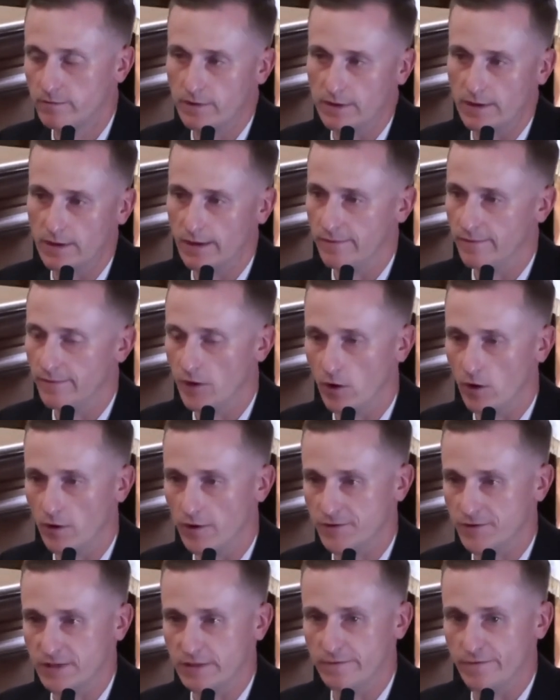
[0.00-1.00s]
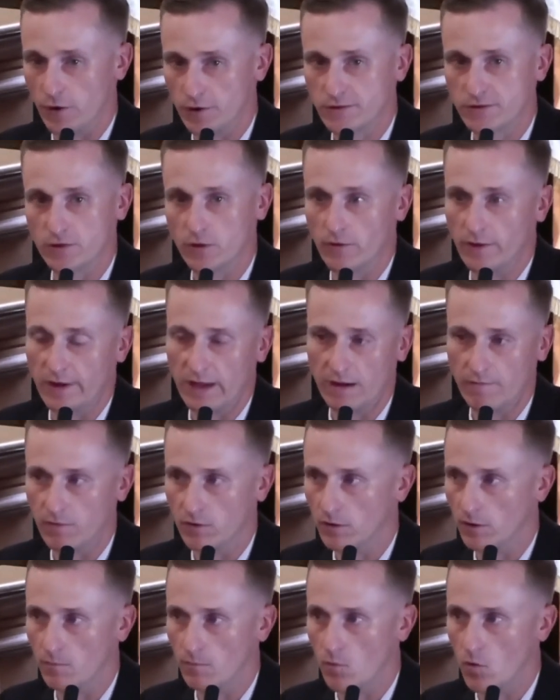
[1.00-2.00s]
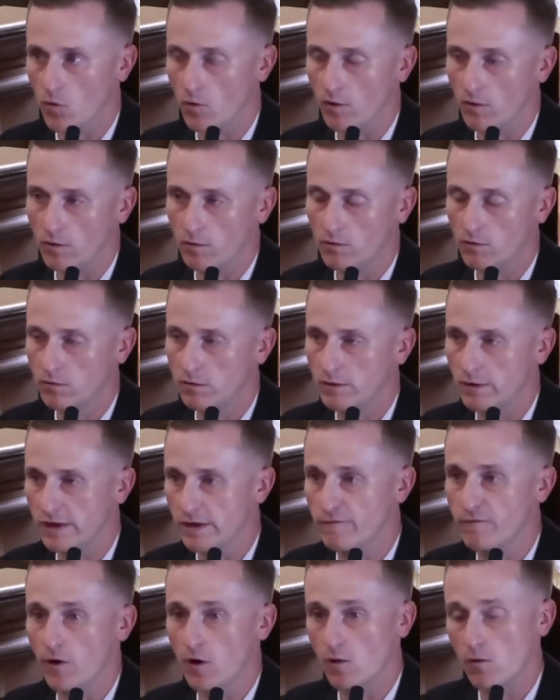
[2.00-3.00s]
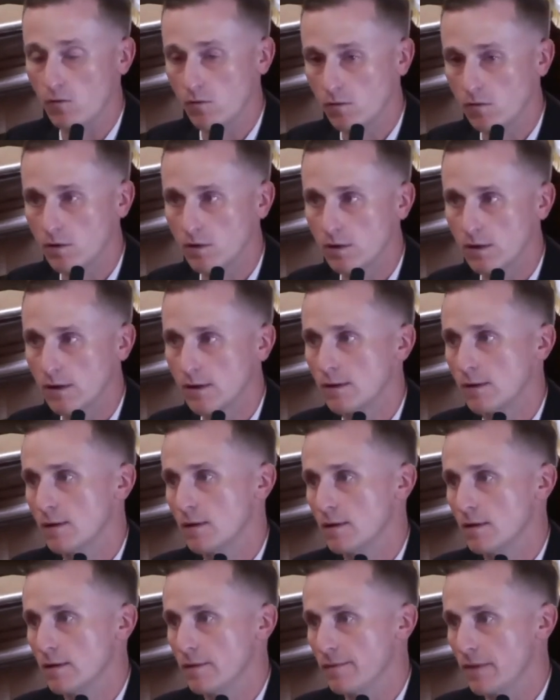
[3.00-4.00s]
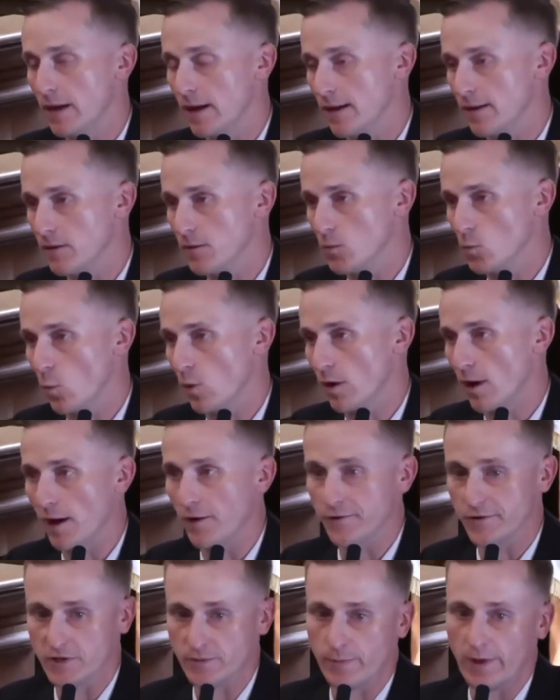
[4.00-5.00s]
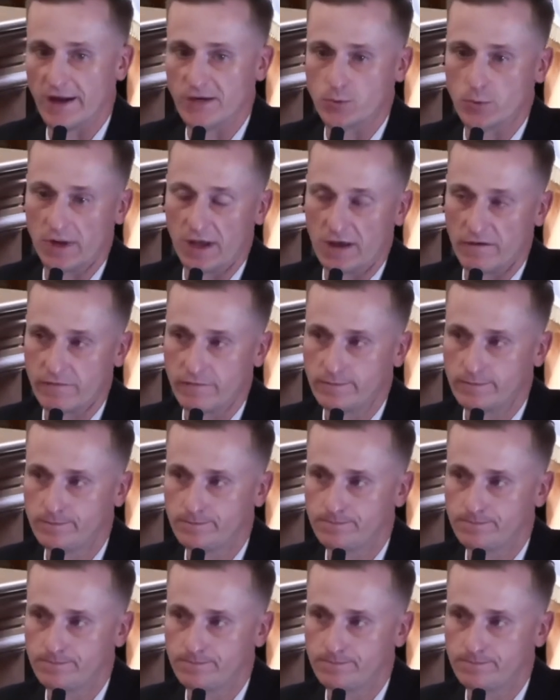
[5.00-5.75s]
and they're on scene first, so they have a little more info than what our dispatch would have.